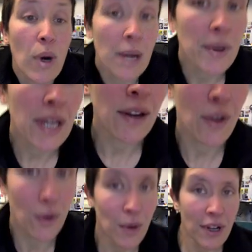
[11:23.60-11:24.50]
I'm going to
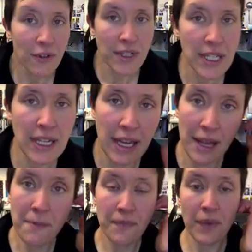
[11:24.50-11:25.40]
do for
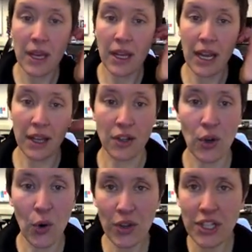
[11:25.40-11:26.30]
today, and I could
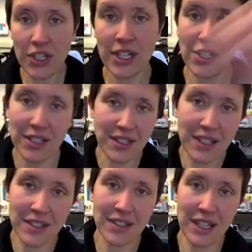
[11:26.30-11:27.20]
totally change this
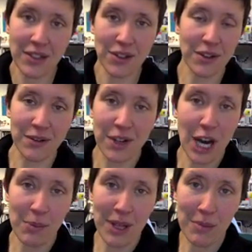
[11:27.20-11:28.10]
because things are
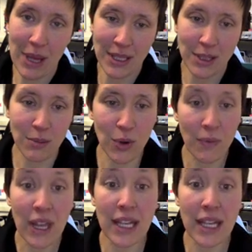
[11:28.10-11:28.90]
copy and pasteable,